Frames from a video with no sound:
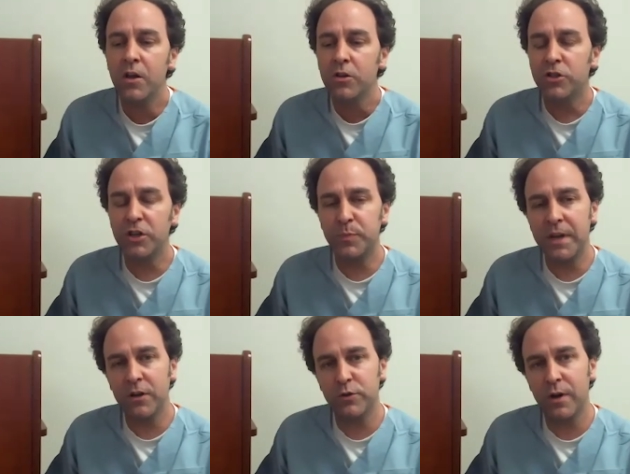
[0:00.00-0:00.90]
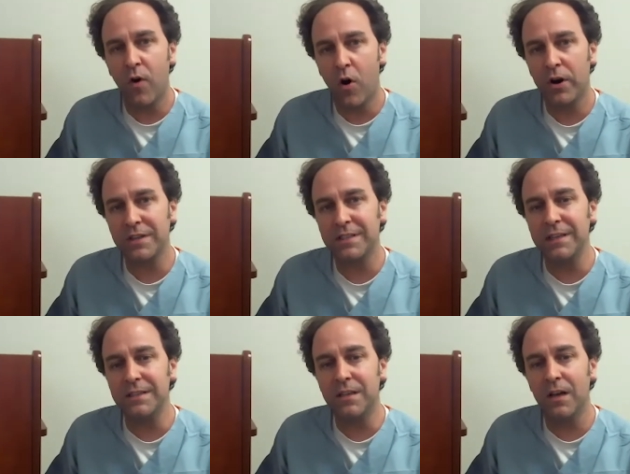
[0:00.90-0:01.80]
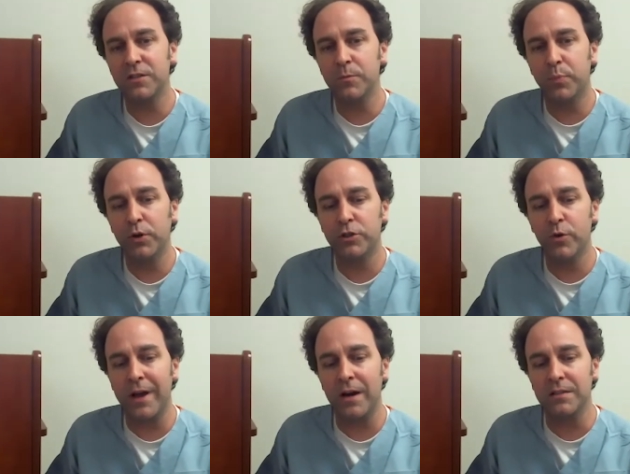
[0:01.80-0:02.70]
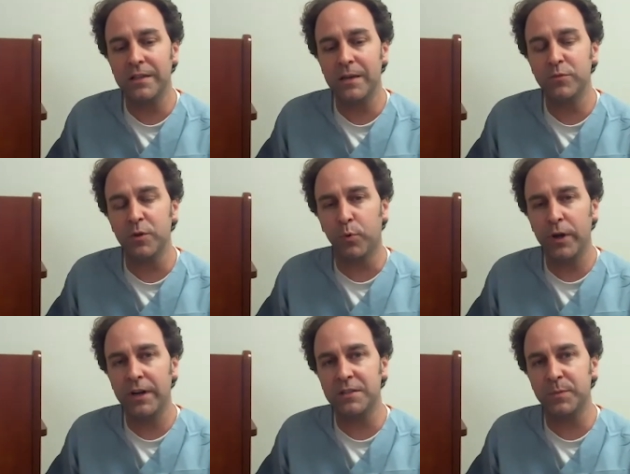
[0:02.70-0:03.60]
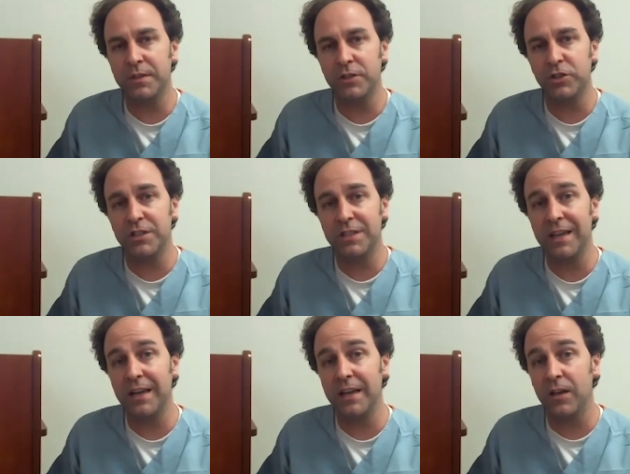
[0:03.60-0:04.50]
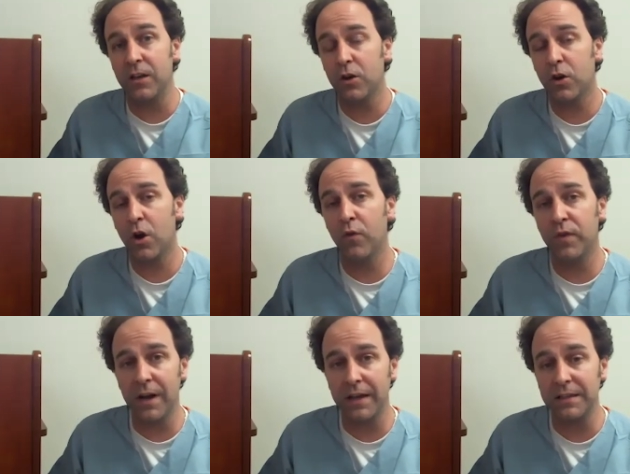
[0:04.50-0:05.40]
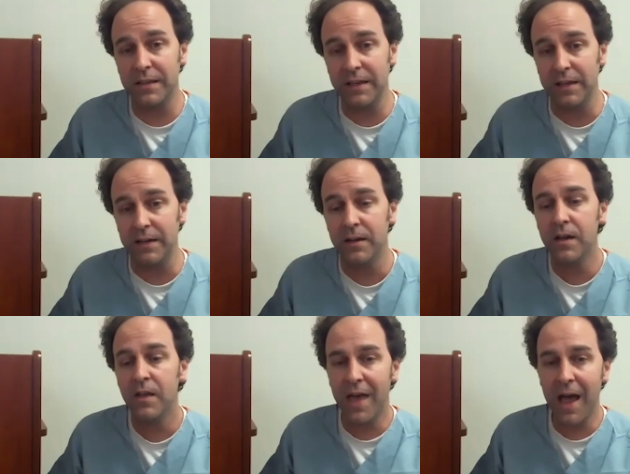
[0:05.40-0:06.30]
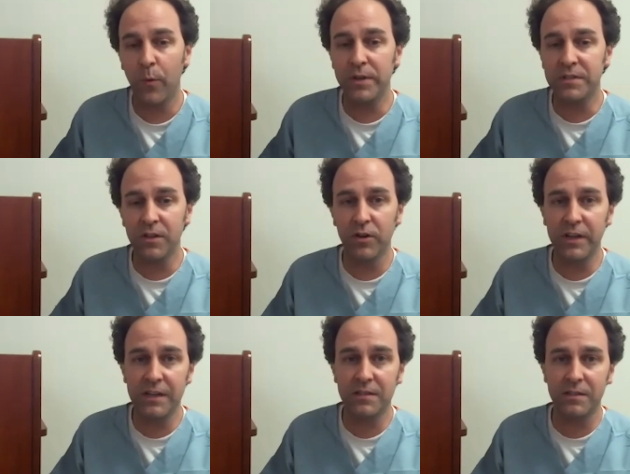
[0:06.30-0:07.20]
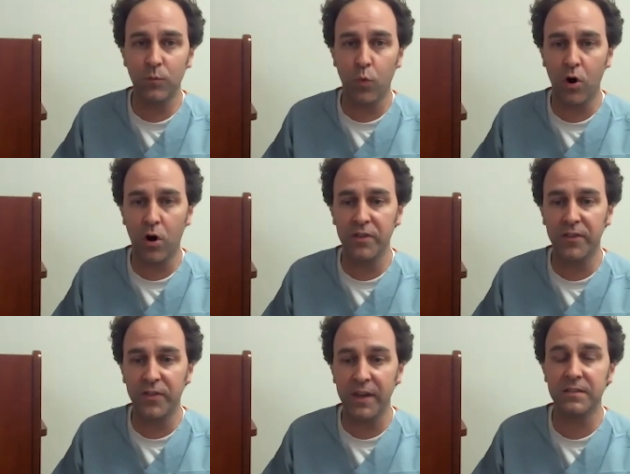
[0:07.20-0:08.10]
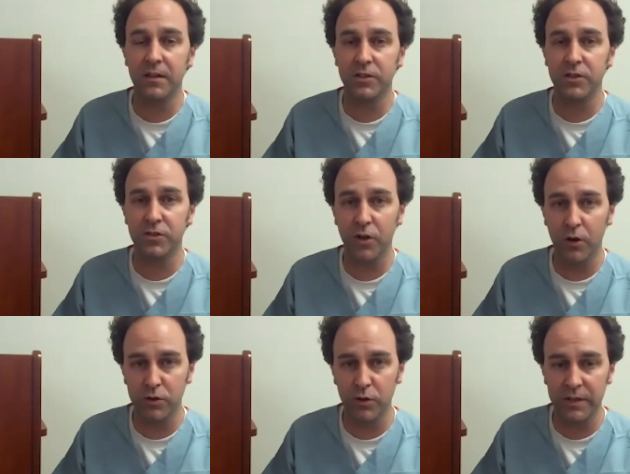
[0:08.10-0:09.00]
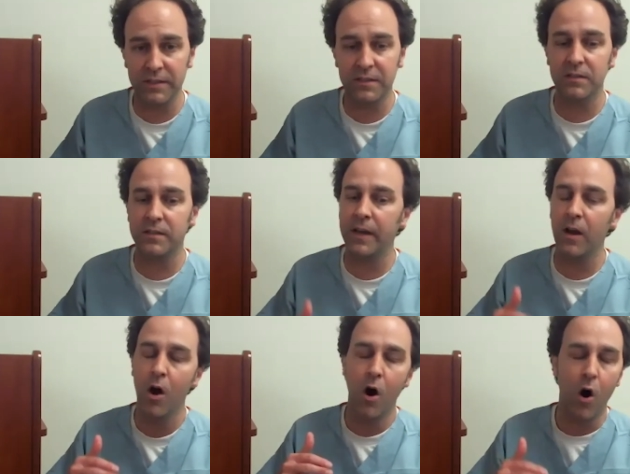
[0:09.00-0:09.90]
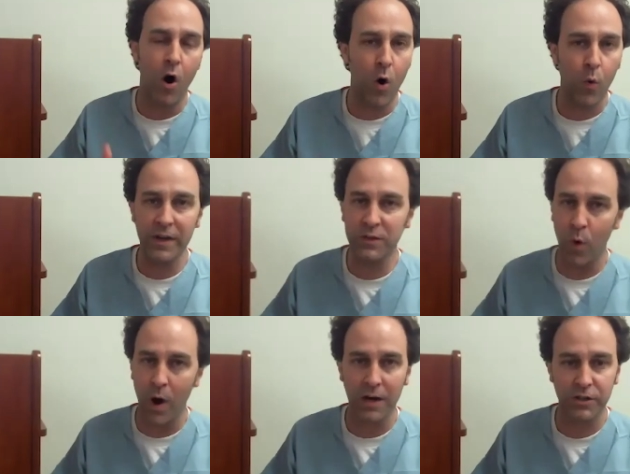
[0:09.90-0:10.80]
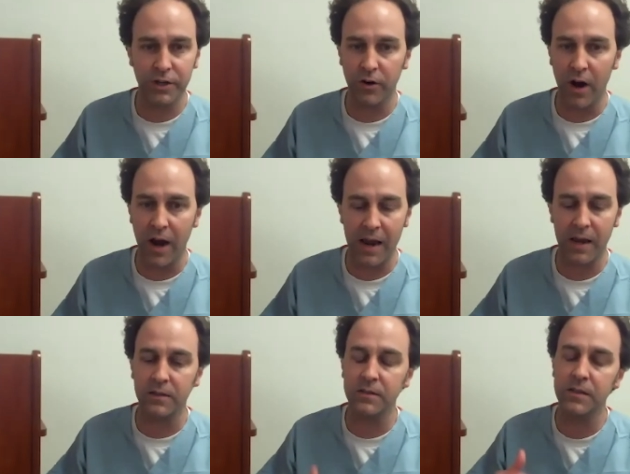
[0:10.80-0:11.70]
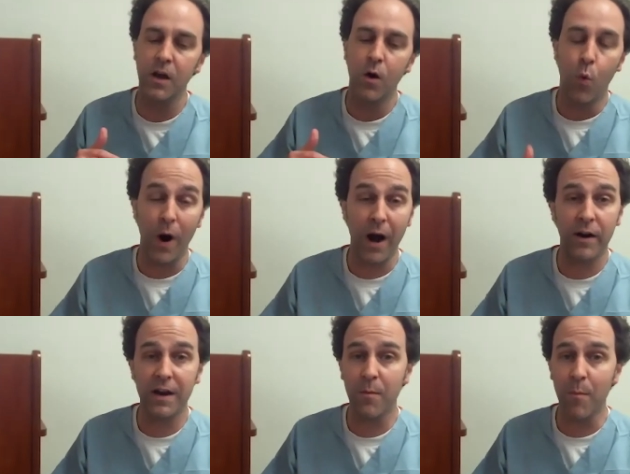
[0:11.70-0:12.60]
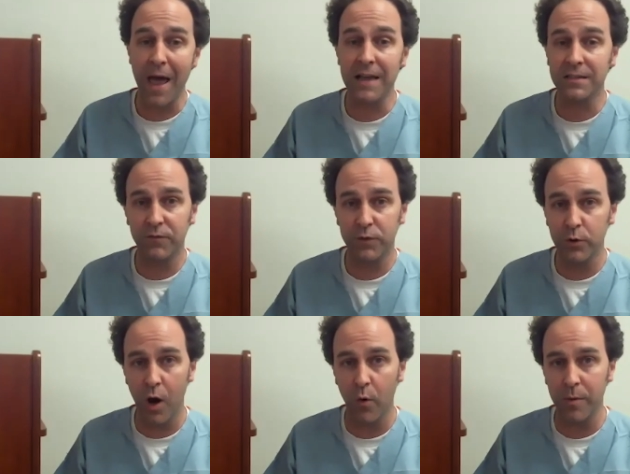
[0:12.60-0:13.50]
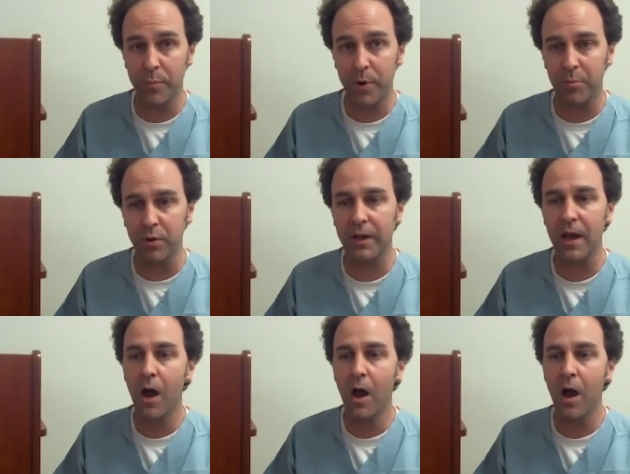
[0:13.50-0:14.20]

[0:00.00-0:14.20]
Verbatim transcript: Just because you have heart disease doesn't put you at a seems a predisposition to getting COVID 19. That we still need to work on the things such as social distancing, always washing your hands, wearing a mask if you go in public,